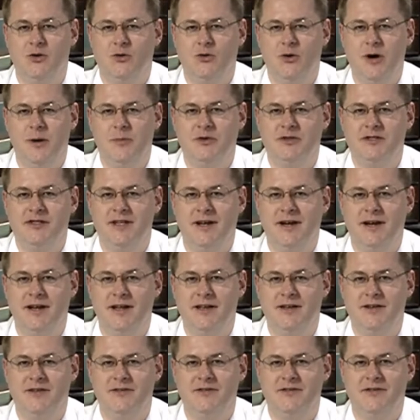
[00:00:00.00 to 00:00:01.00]

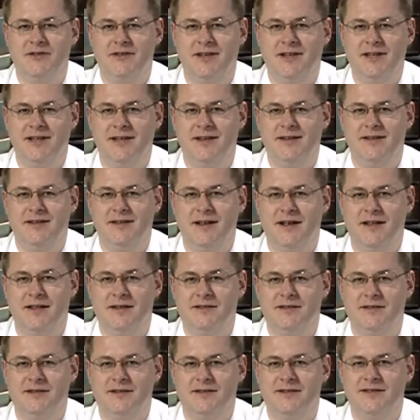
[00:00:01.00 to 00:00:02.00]
Representative Keith
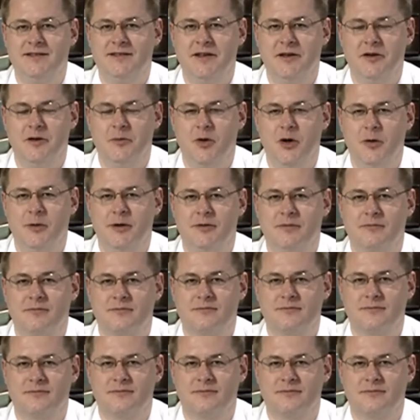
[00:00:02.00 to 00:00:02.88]
Ellison. See you in a moment.